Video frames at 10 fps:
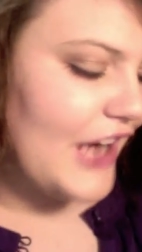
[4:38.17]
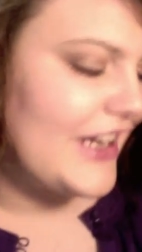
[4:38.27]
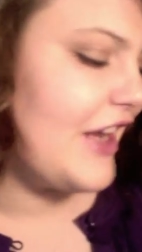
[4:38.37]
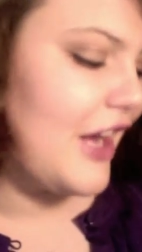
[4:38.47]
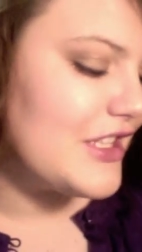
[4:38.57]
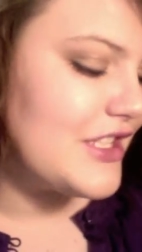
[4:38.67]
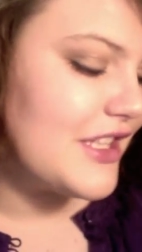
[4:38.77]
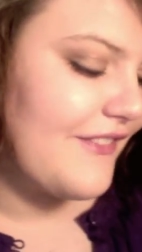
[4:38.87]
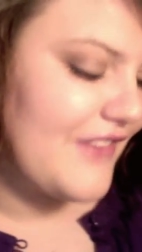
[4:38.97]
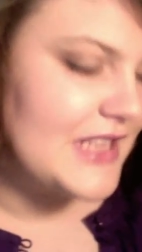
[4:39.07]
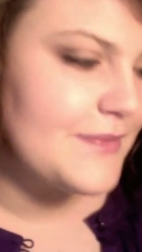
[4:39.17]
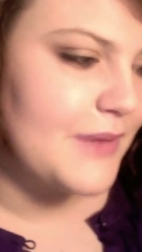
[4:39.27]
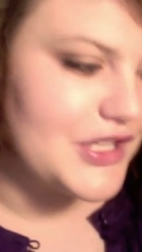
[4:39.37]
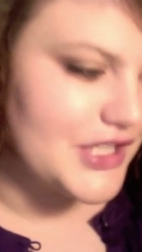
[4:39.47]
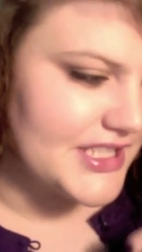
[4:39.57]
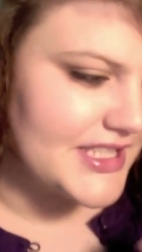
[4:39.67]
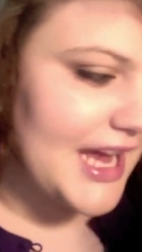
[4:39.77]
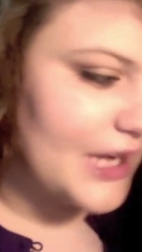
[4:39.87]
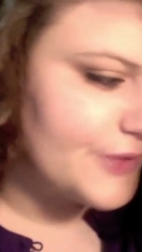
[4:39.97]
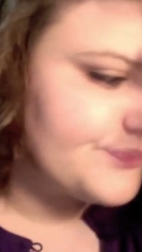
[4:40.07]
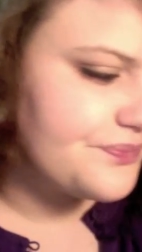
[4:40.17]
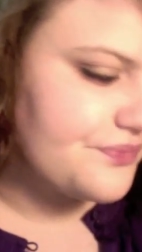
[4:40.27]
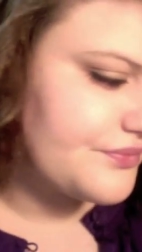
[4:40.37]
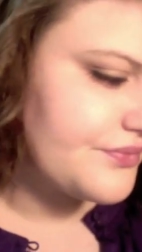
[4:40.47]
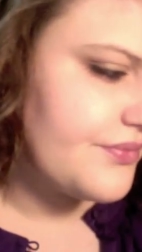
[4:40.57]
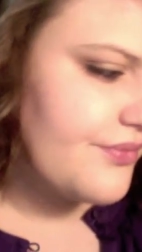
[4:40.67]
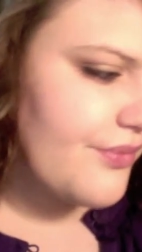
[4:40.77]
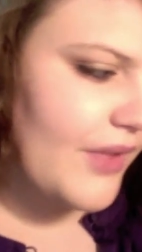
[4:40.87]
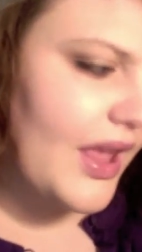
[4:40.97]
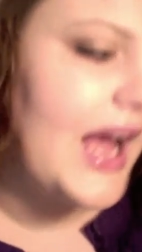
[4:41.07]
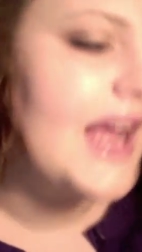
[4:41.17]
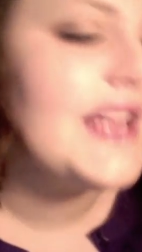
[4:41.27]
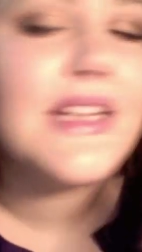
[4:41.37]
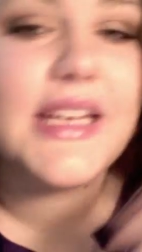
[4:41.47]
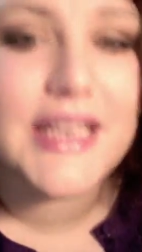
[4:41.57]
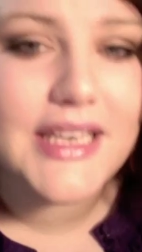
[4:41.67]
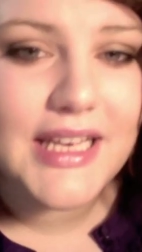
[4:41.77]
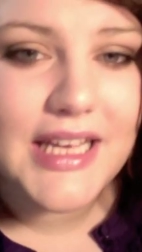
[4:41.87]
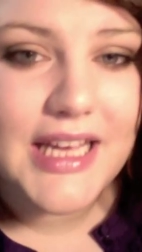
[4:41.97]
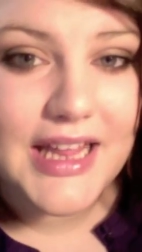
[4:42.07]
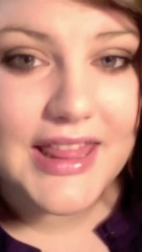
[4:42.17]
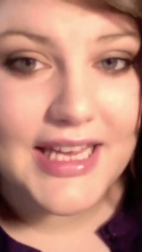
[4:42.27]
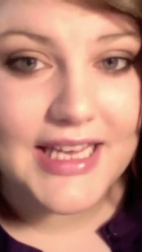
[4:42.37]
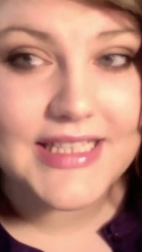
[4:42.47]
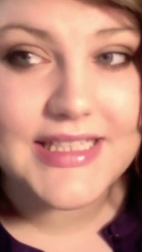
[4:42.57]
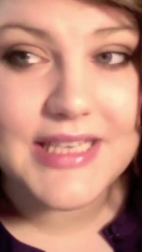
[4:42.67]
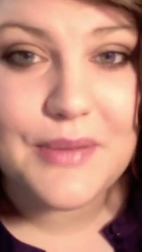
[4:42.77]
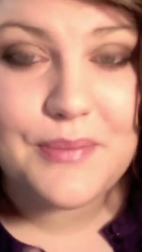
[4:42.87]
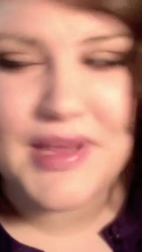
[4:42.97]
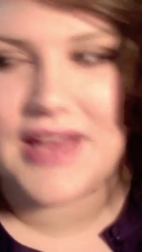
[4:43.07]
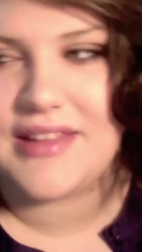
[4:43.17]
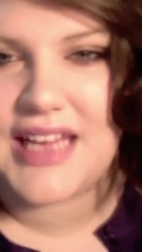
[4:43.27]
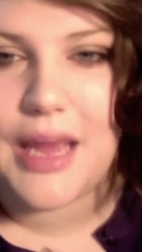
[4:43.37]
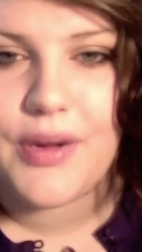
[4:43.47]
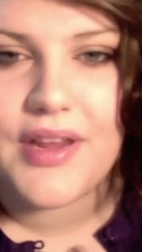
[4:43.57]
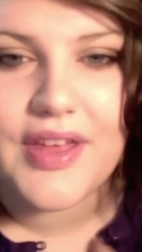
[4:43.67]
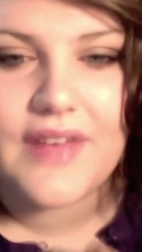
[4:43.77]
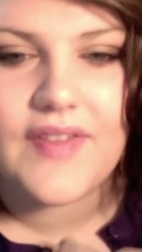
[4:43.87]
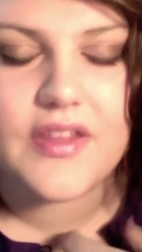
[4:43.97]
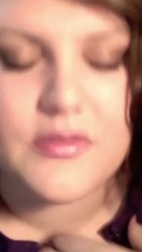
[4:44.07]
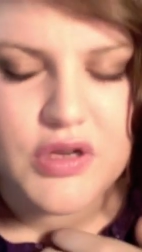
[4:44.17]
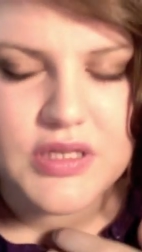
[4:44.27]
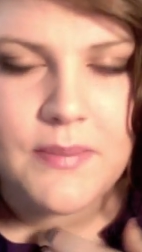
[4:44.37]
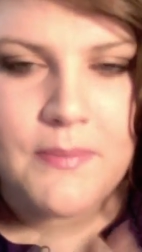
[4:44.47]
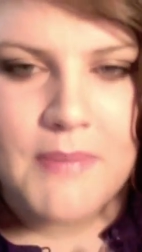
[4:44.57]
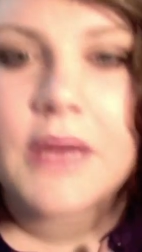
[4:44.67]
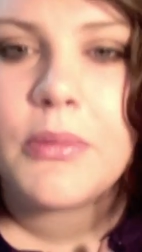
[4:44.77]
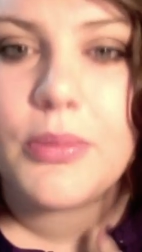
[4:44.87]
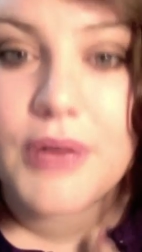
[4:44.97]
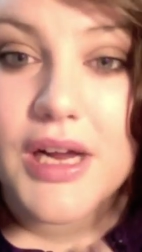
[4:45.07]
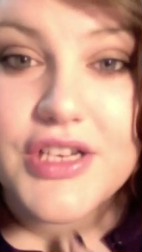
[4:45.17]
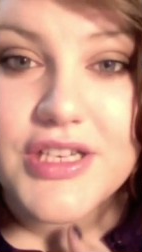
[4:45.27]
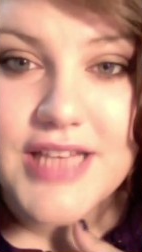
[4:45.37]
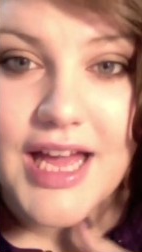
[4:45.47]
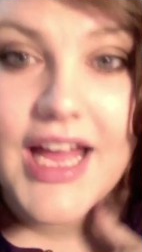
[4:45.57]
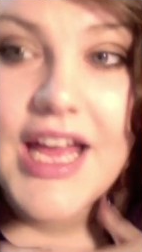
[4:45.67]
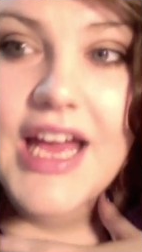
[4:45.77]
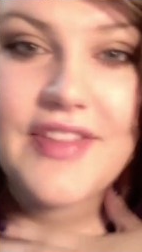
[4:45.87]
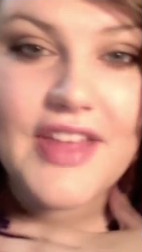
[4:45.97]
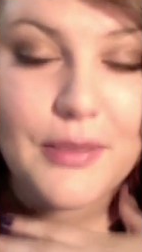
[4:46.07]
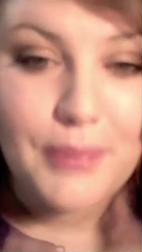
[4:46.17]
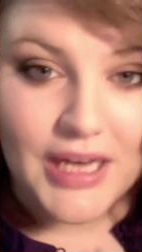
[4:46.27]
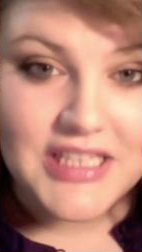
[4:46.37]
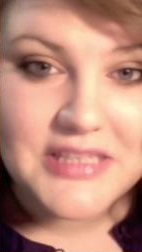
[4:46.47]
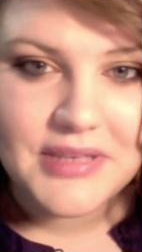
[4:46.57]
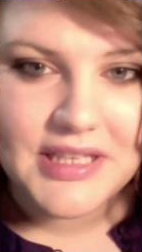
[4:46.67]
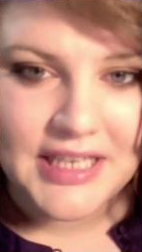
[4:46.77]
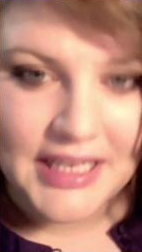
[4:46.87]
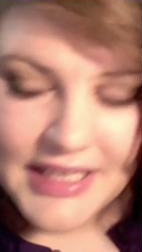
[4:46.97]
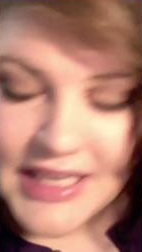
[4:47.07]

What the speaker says: Alright, on to the face brushes. Now, I did this being like, I want to think of like the most minimal brushes that they could possibly need.